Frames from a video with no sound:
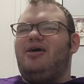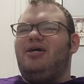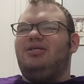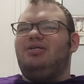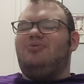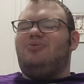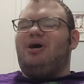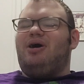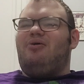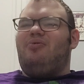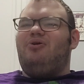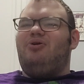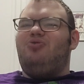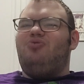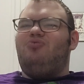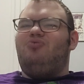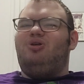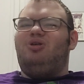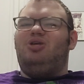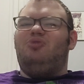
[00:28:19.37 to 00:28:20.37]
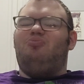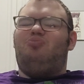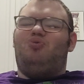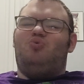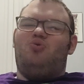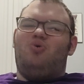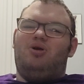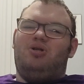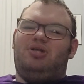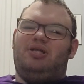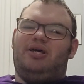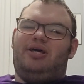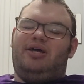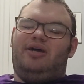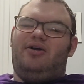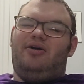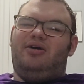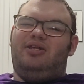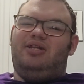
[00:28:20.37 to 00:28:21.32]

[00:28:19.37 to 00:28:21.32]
So how are you really born there?